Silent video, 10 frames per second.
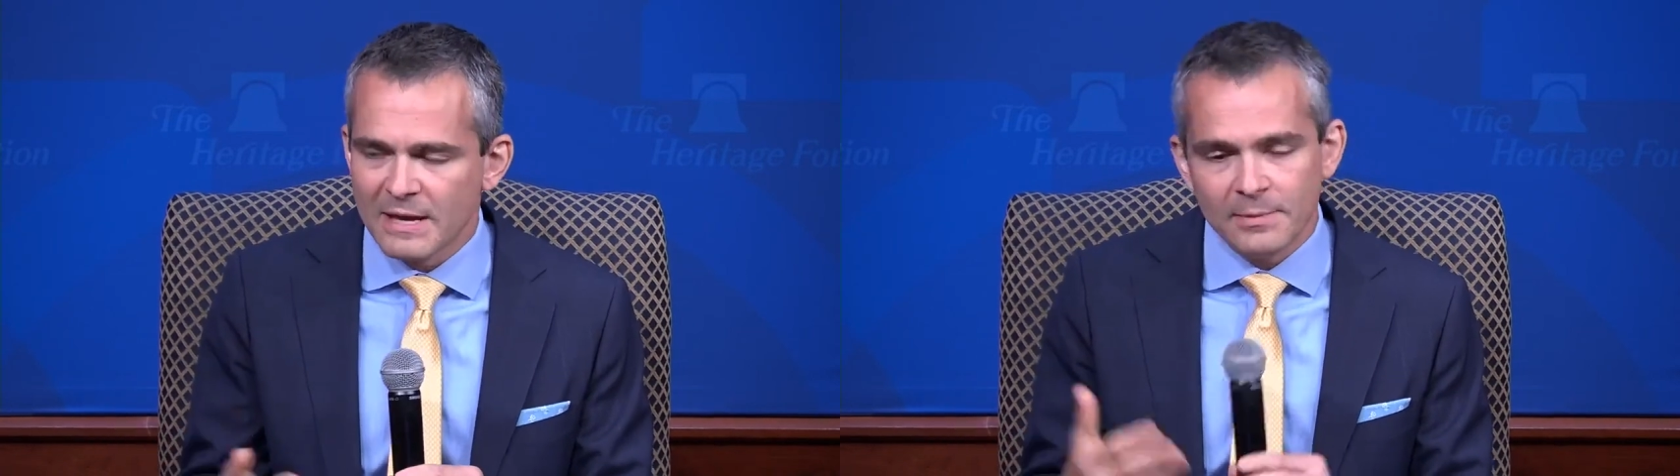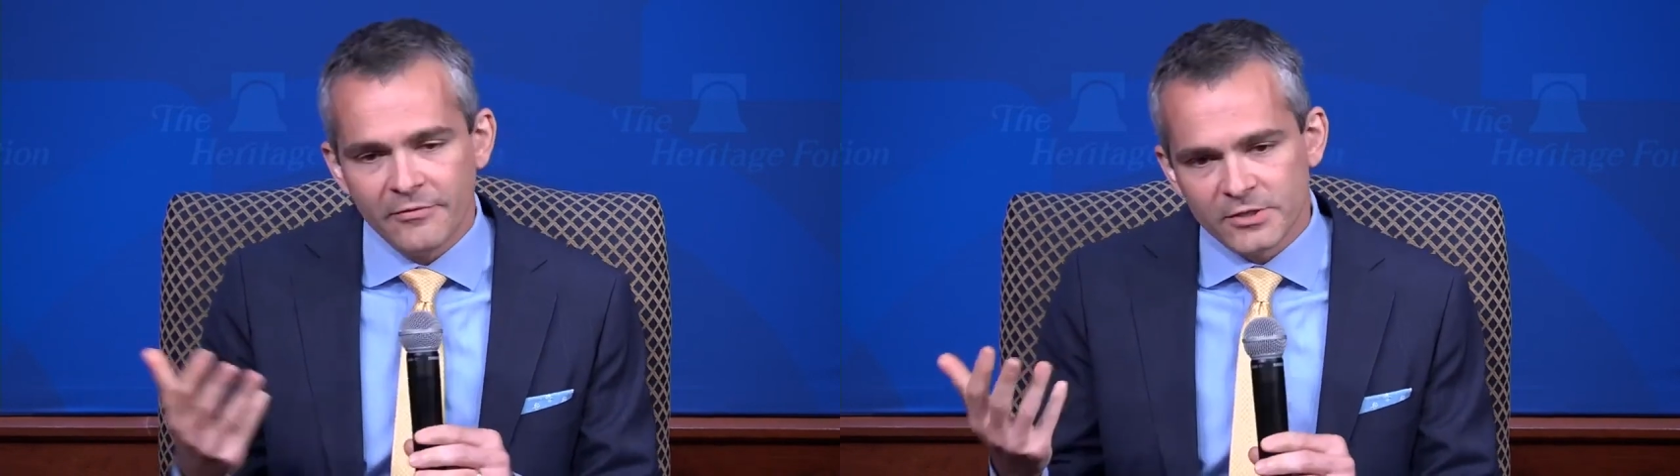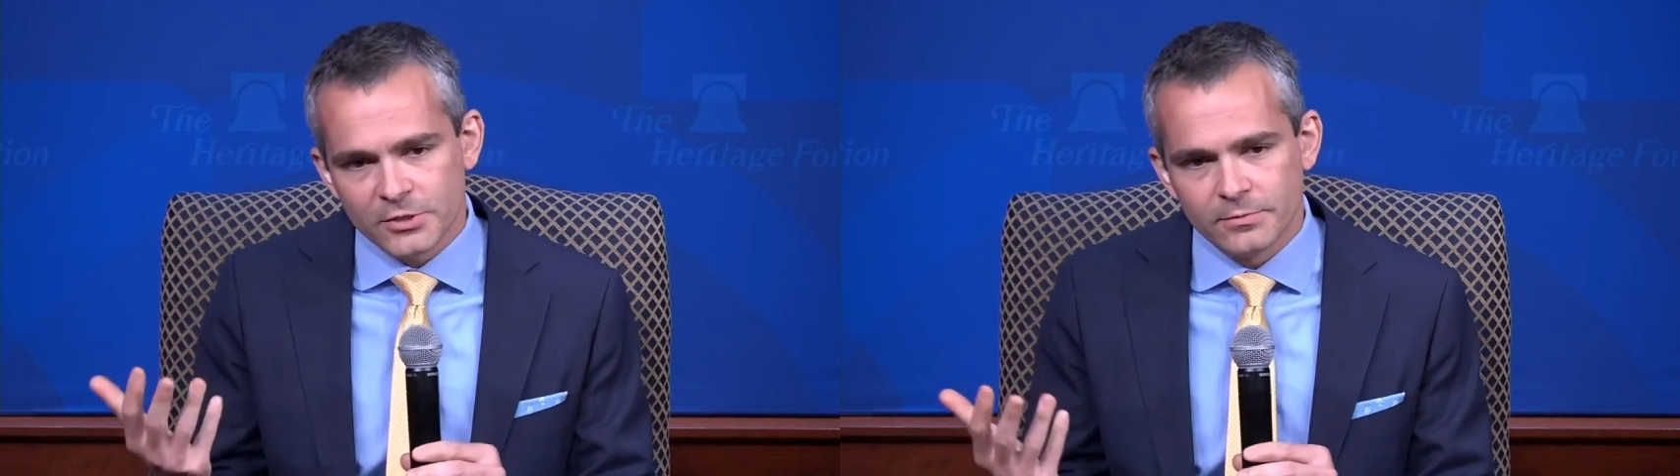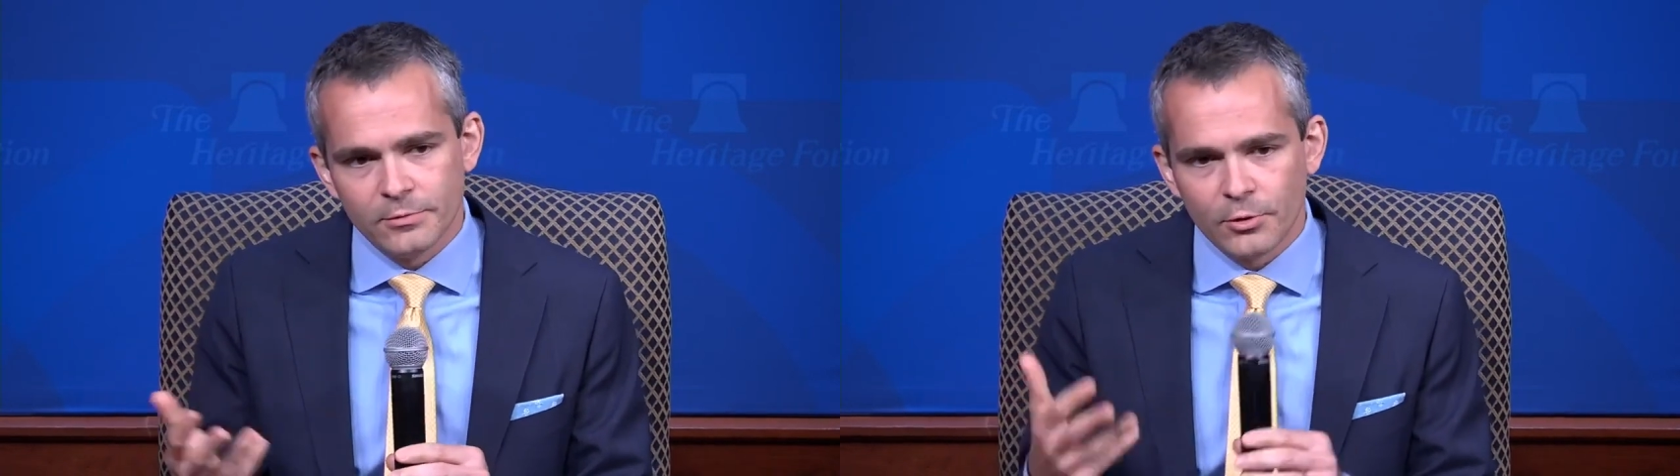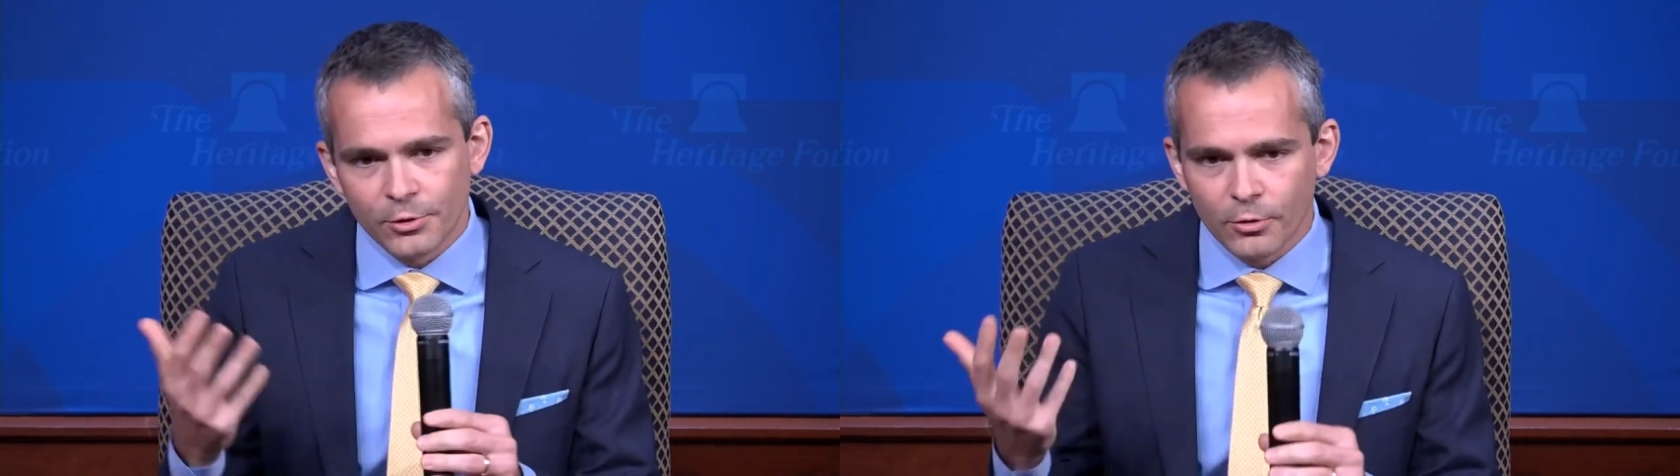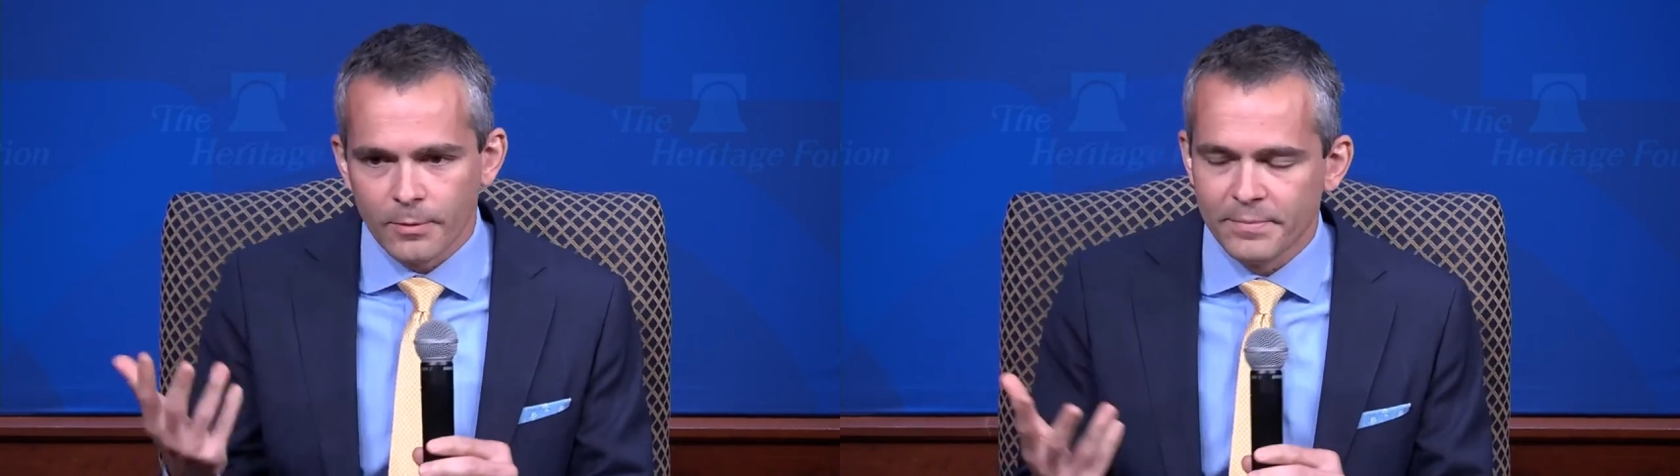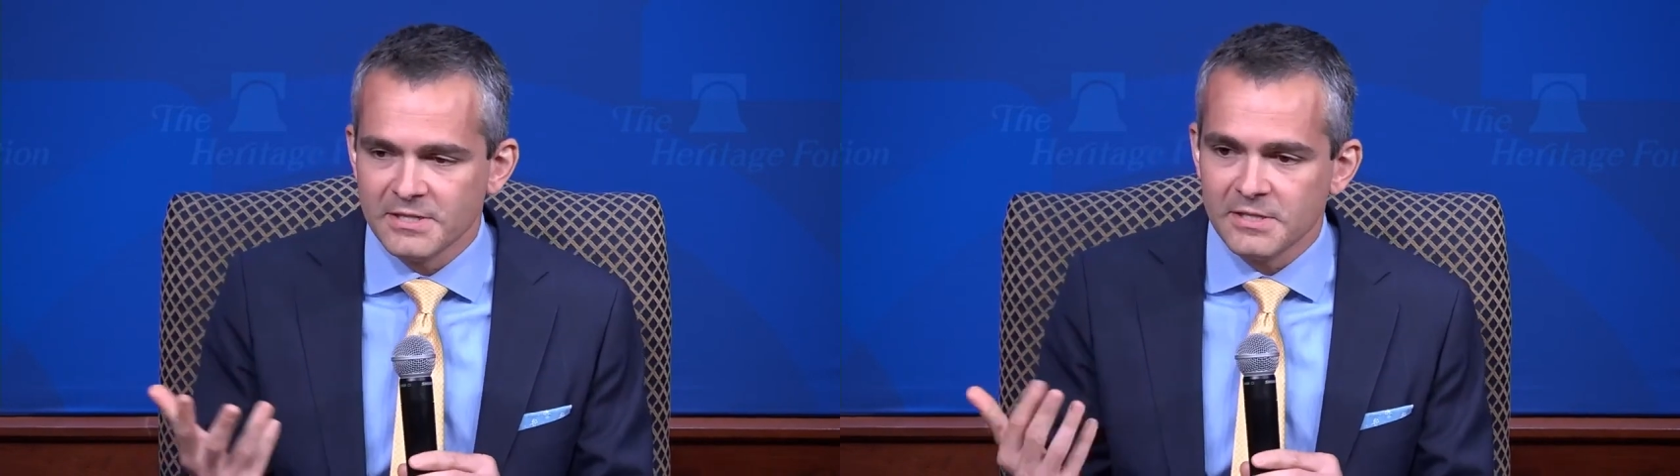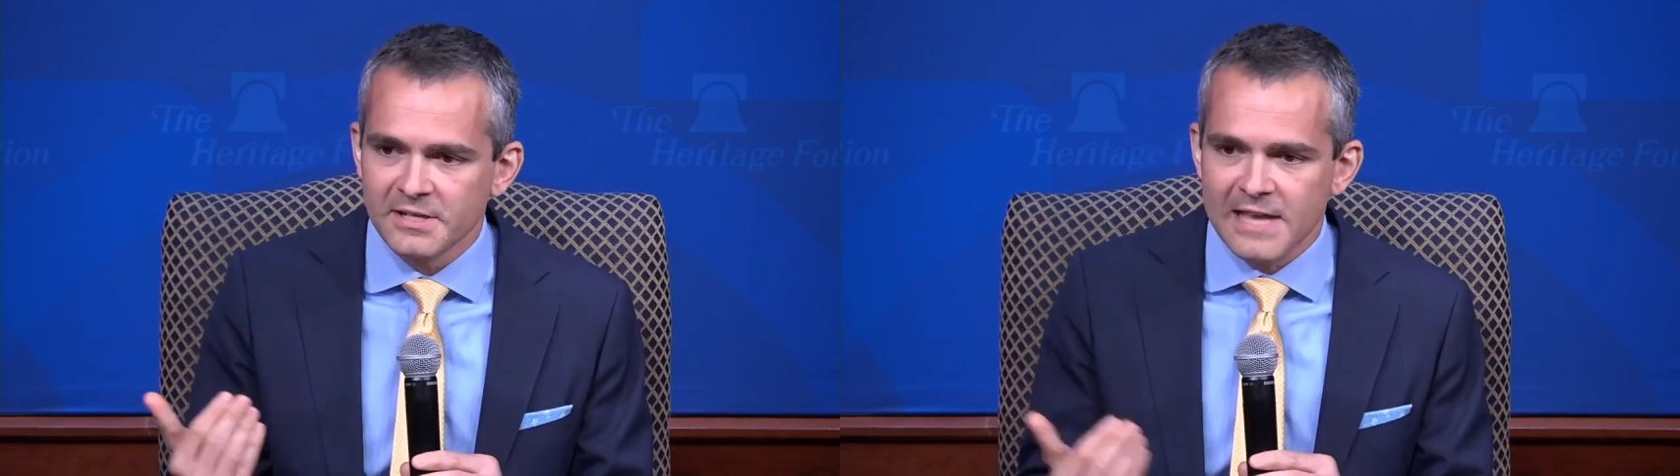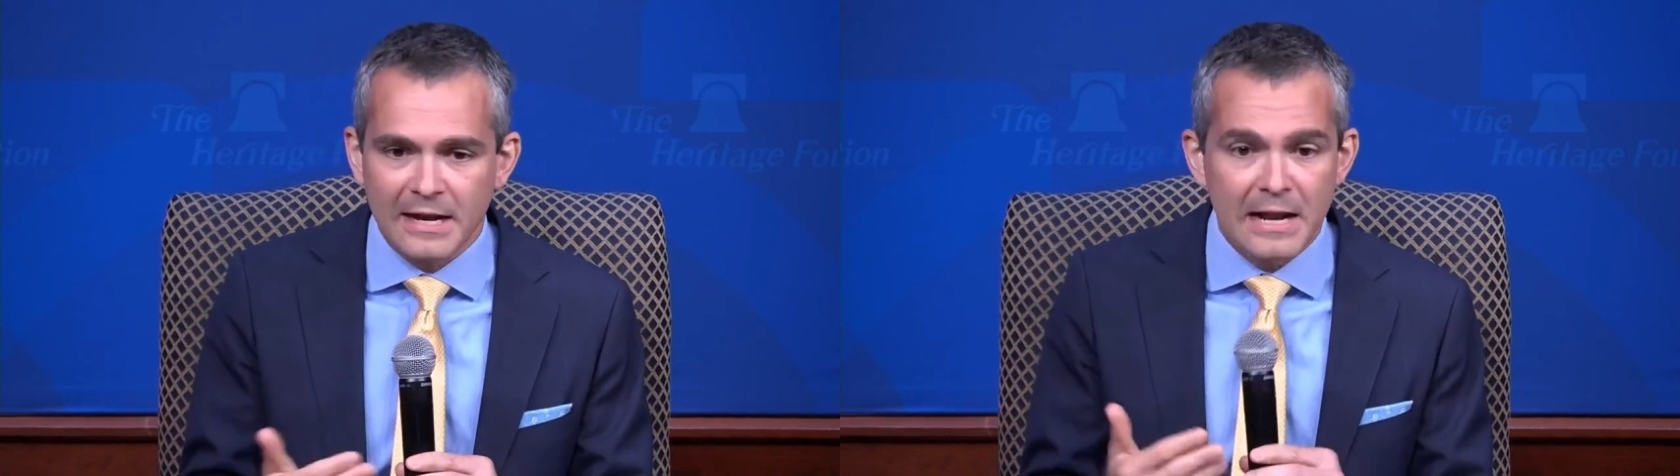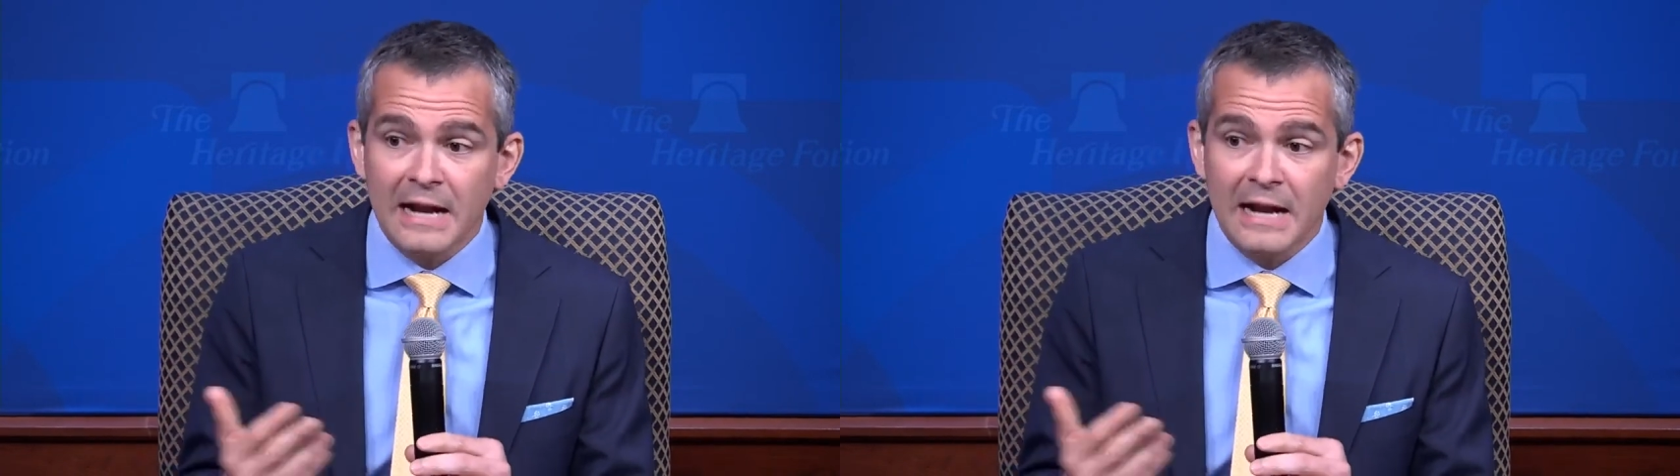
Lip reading: Maybe if it's, you're a business exec,